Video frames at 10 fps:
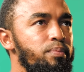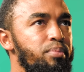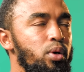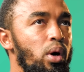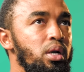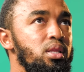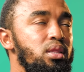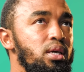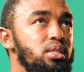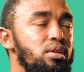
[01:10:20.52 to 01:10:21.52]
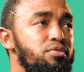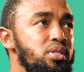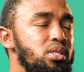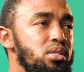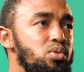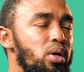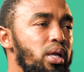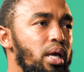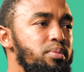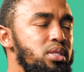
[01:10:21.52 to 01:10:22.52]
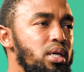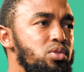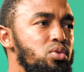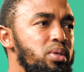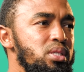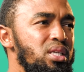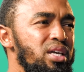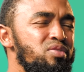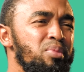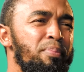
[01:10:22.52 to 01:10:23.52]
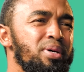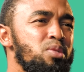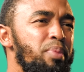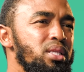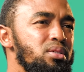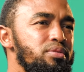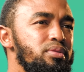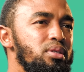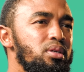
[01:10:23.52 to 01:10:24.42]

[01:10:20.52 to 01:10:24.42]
But one of the things that visiting squatter camps does to me is it gives me perspective.